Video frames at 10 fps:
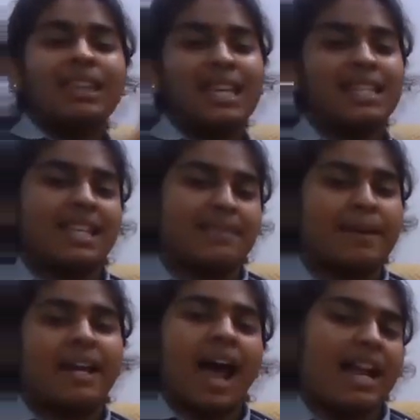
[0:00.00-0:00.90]
This is
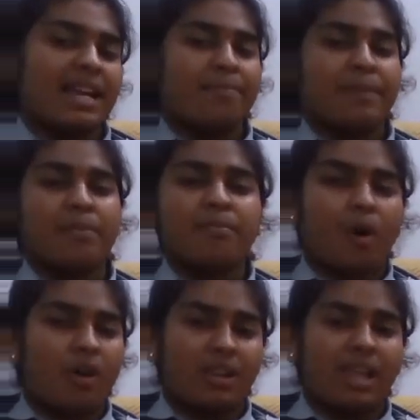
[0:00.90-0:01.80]
my cardiac pump
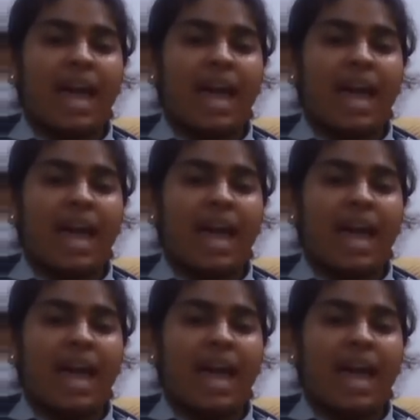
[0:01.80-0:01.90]
model.